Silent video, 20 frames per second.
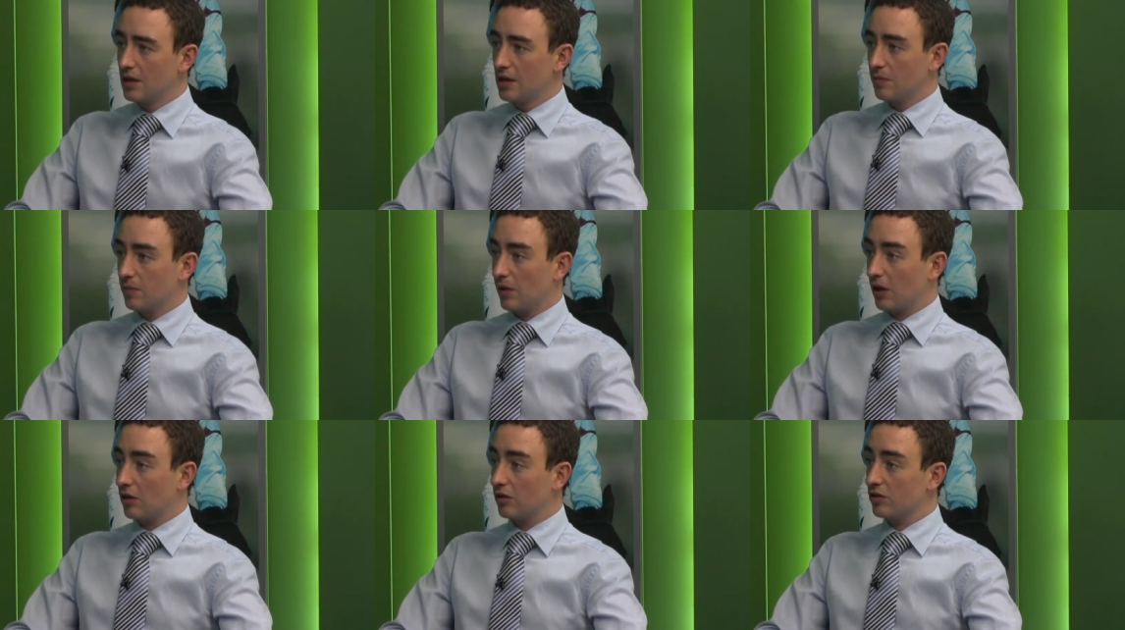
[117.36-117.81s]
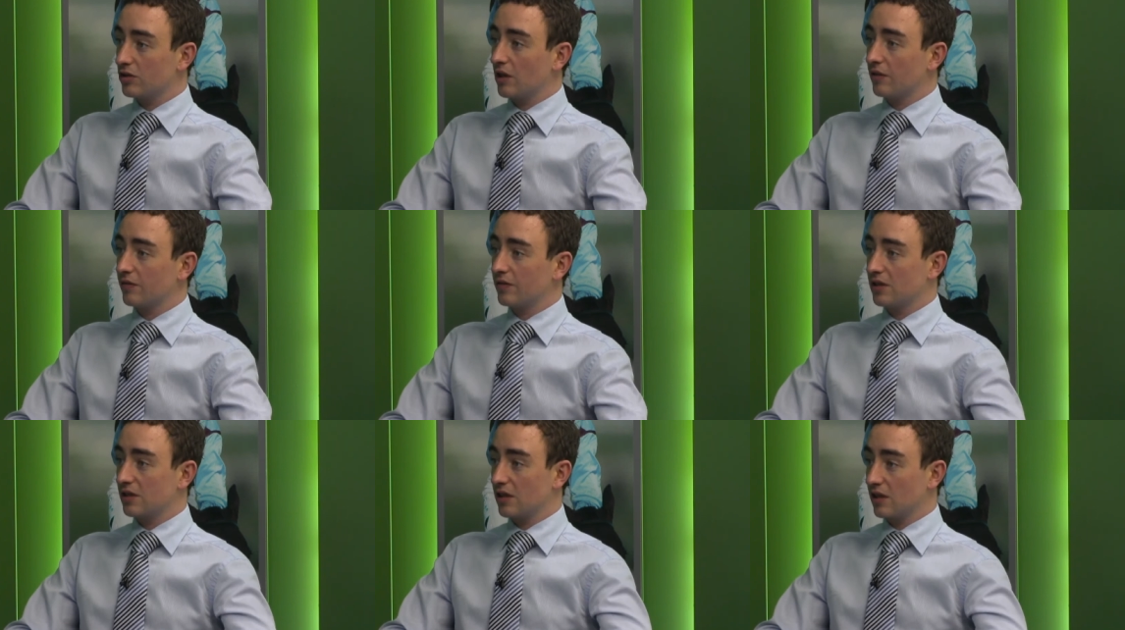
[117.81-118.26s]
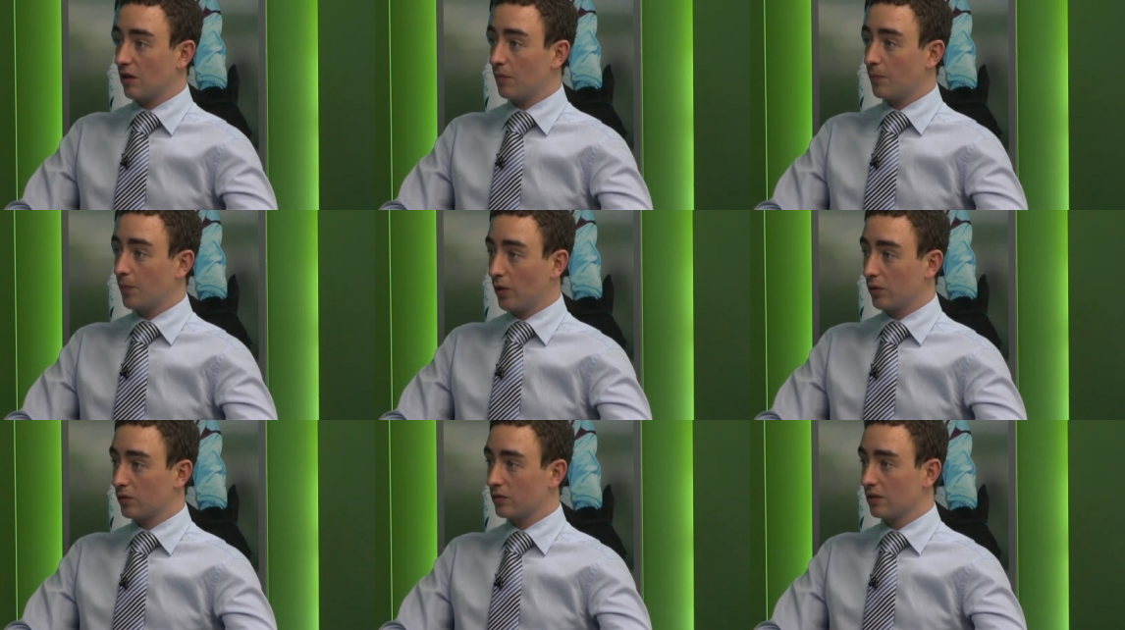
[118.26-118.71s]
because obviously they're
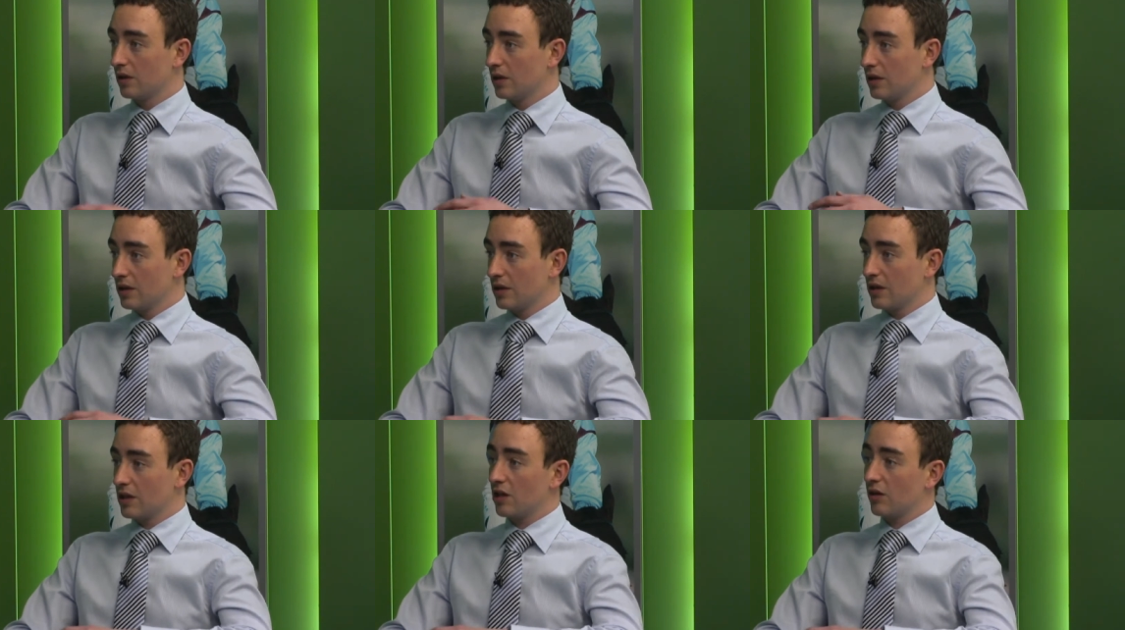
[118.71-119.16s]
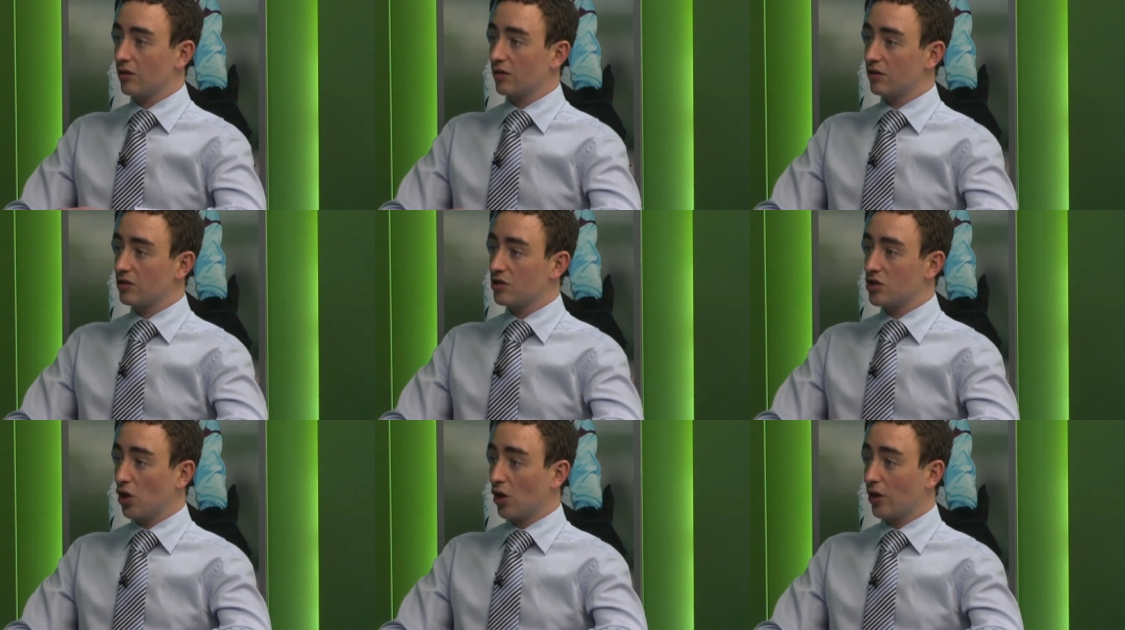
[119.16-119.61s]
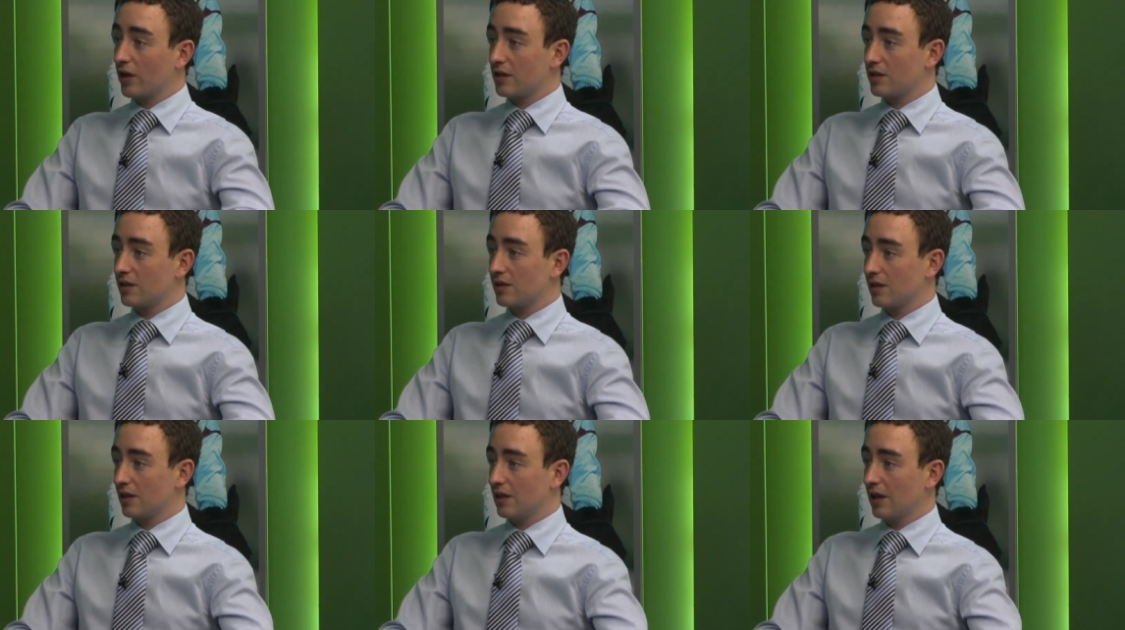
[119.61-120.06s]
both, you know, they're
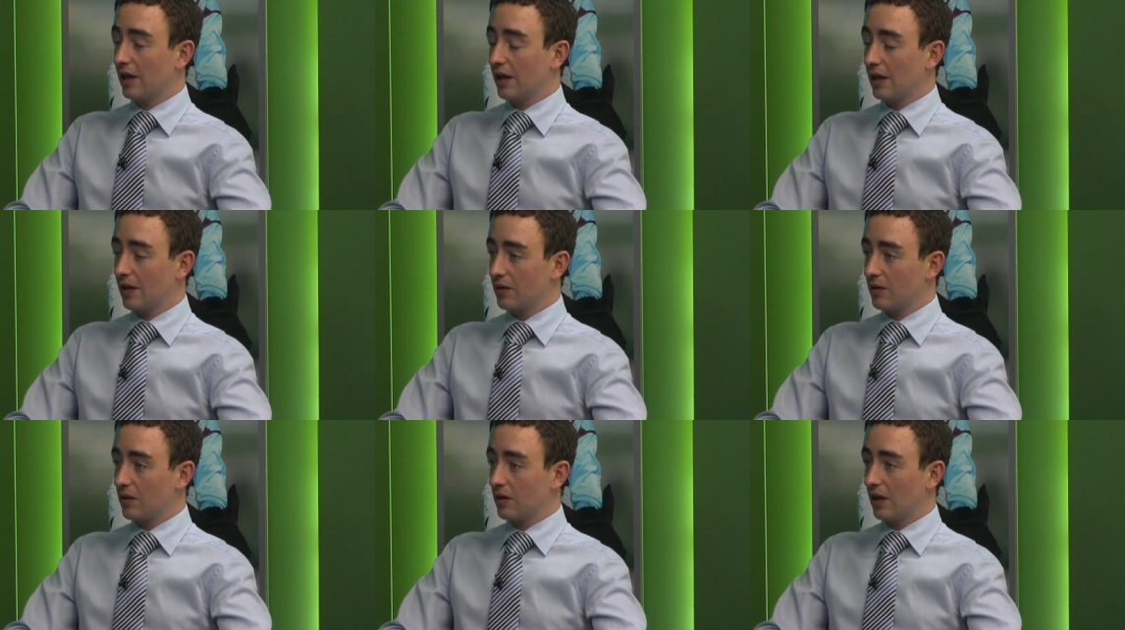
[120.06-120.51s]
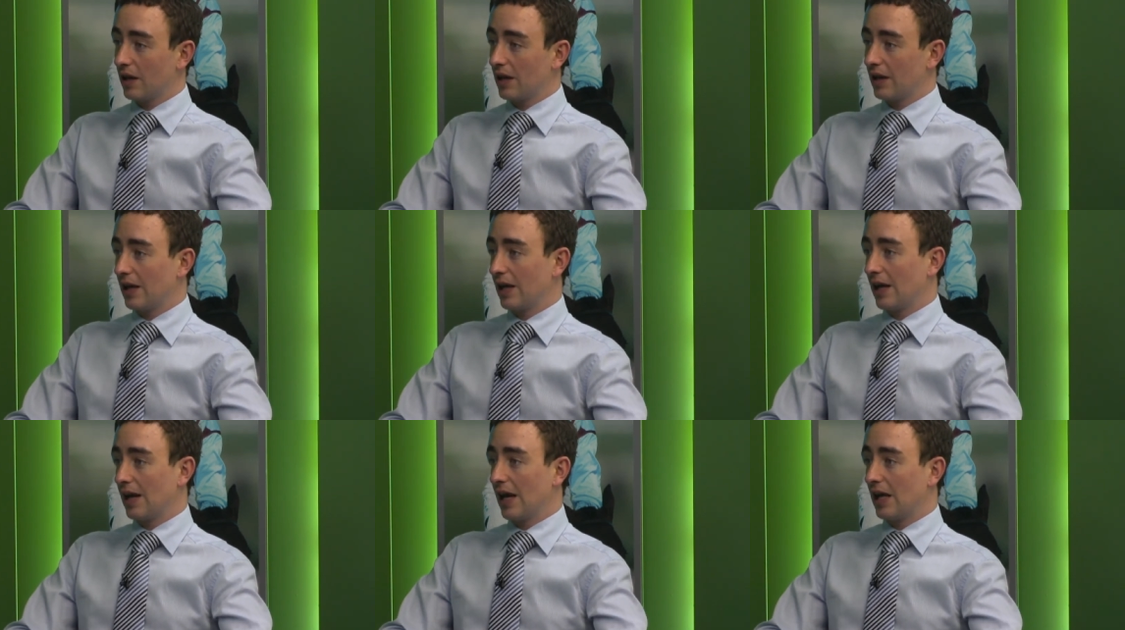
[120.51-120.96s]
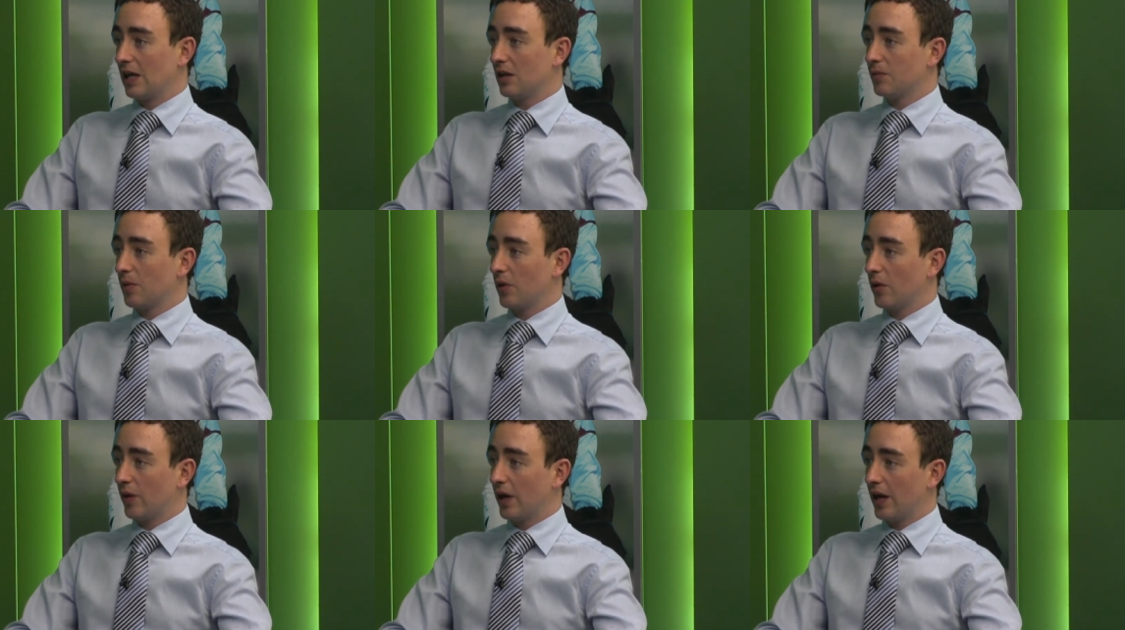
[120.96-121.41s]
joints,
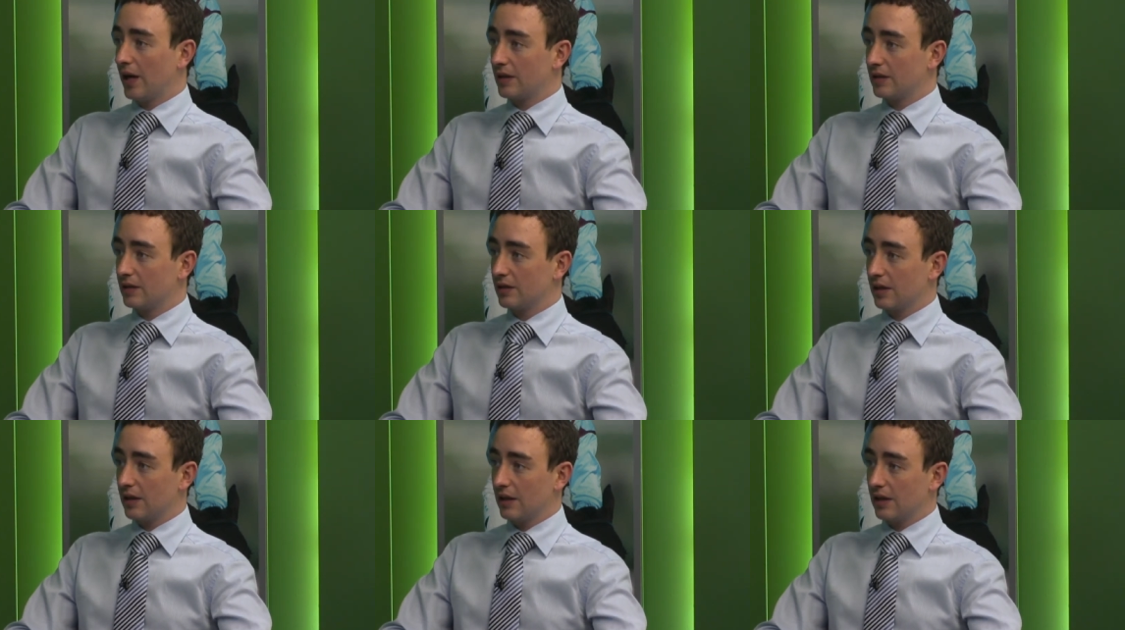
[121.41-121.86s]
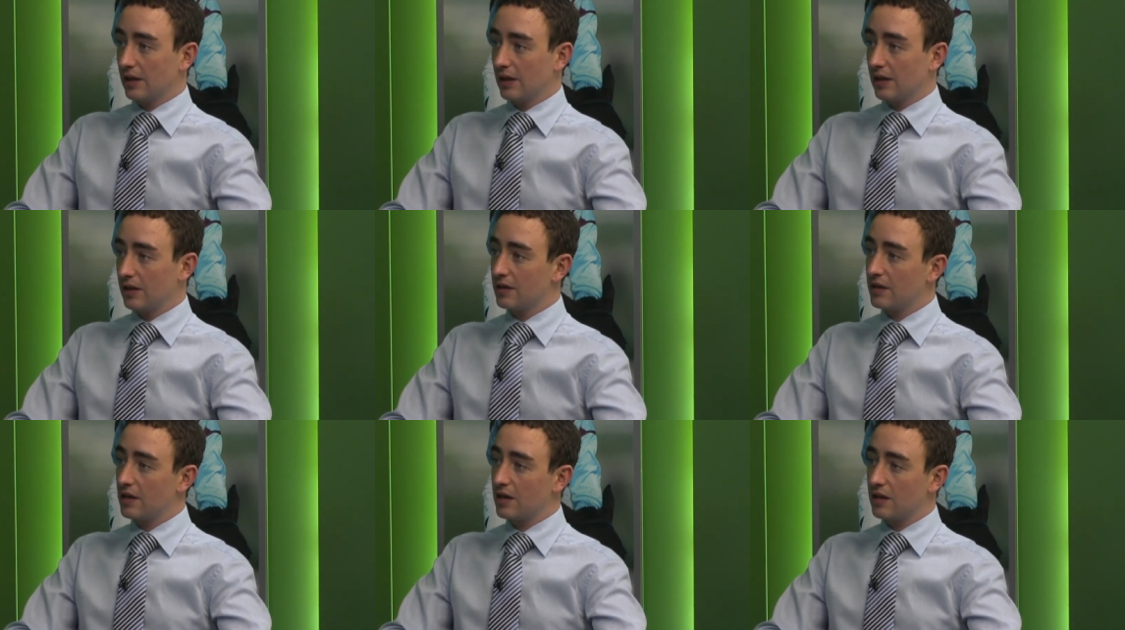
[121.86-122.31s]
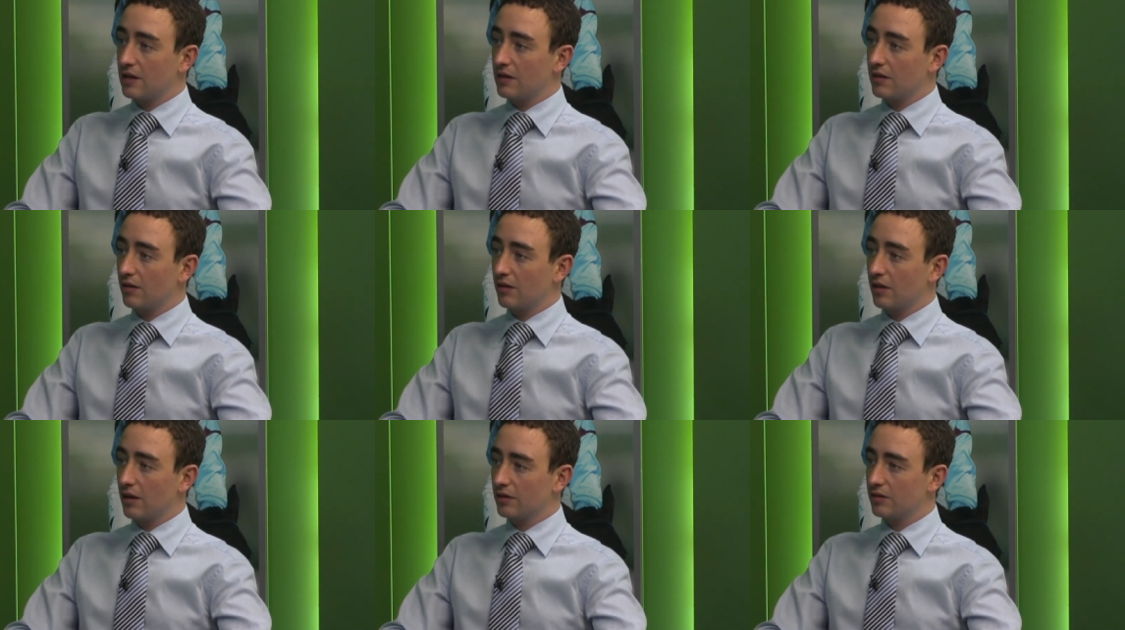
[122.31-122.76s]
elbow and a knee,
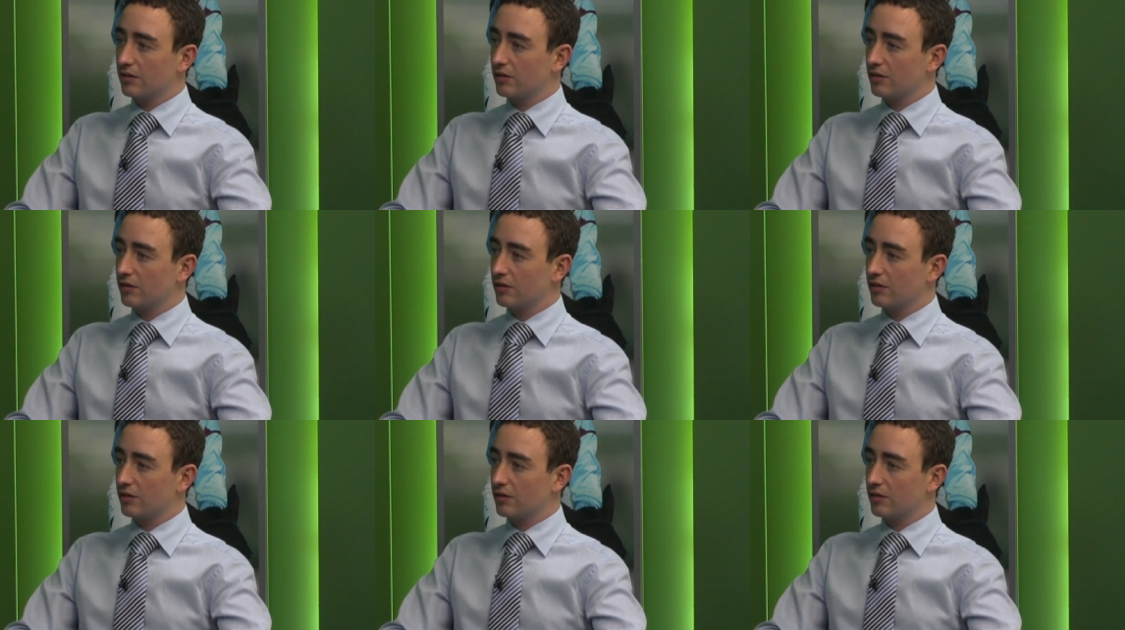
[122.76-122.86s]
they're not